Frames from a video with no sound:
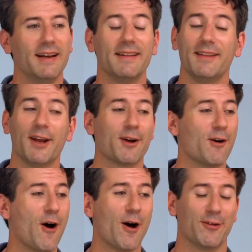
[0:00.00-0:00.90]
And I think
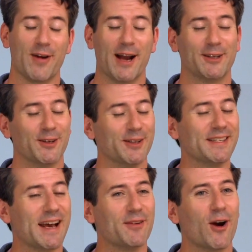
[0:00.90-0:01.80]
a lot of
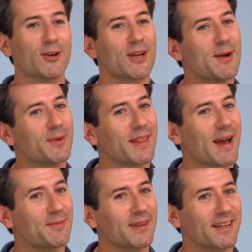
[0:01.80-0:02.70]
actors have a hard time with
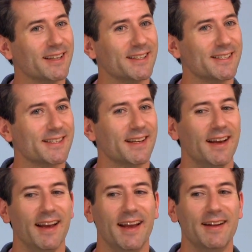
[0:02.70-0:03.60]
that because
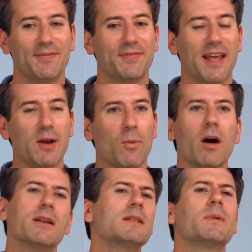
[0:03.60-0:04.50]
they
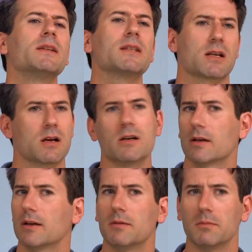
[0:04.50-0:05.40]
want to spend
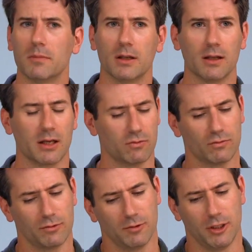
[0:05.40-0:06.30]
time and like
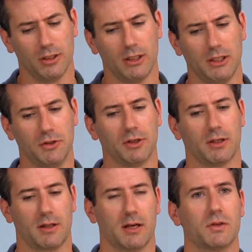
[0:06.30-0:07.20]
really look
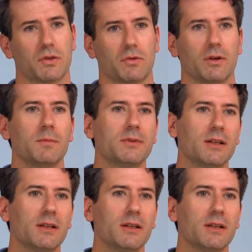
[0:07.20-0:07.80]
at that script.